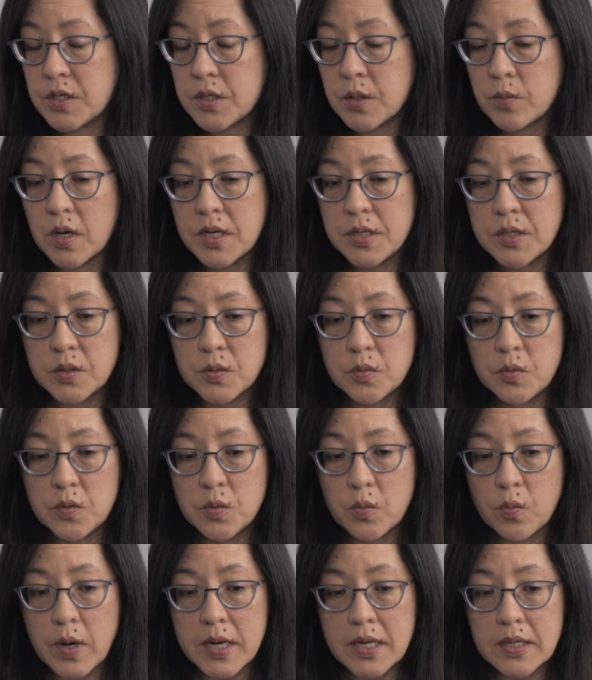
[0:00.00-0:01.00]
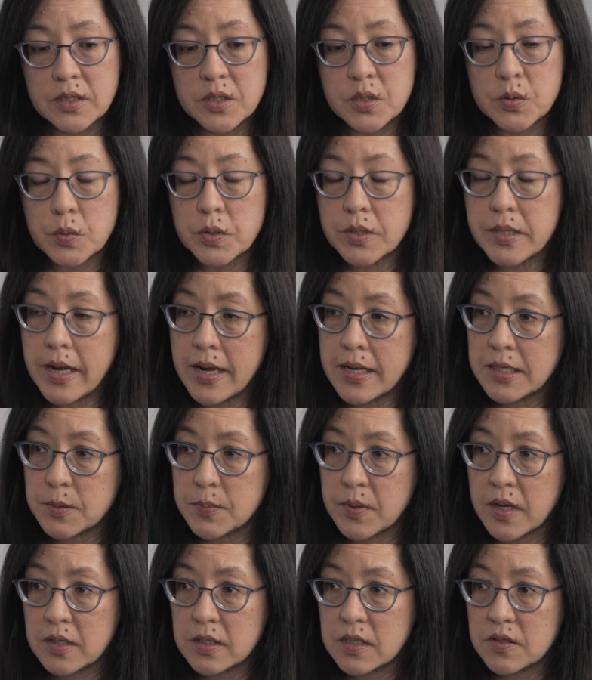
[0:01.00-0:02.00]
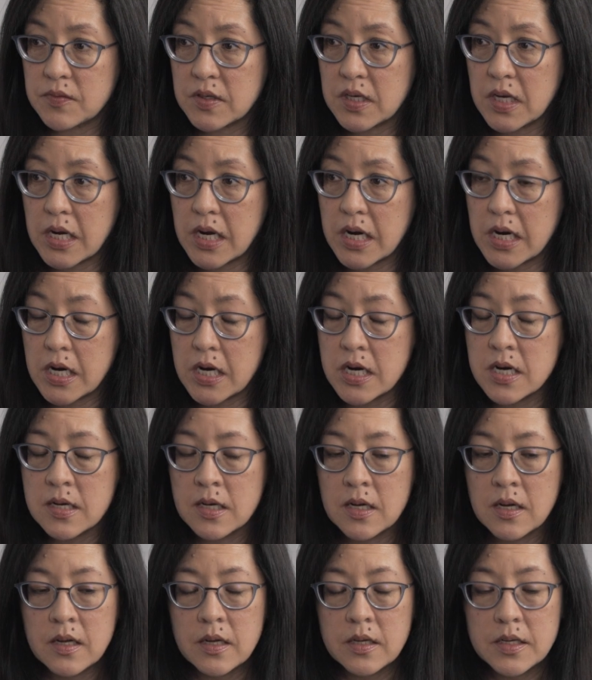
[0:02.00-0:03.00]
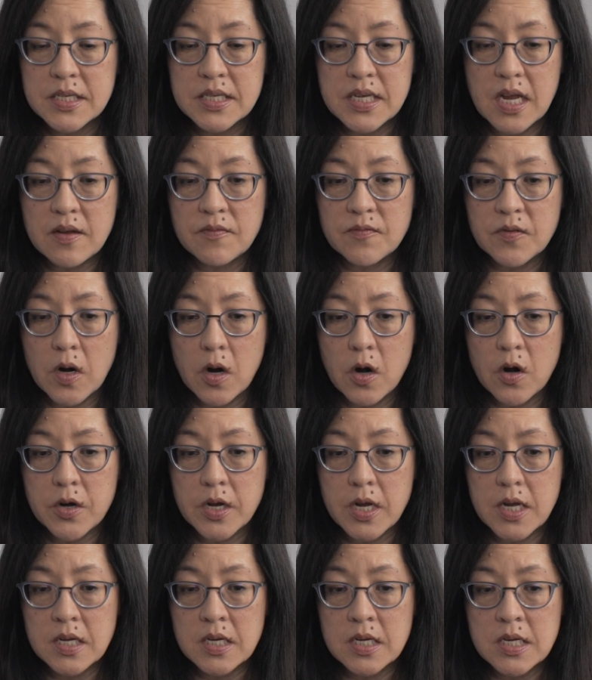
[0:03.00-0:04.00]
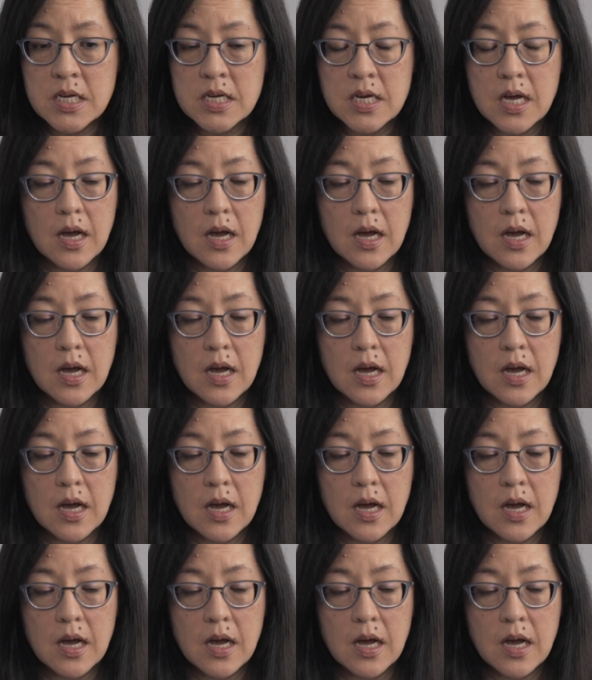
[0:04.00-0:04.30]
So I do the regulatory aspects of care, safeguarding,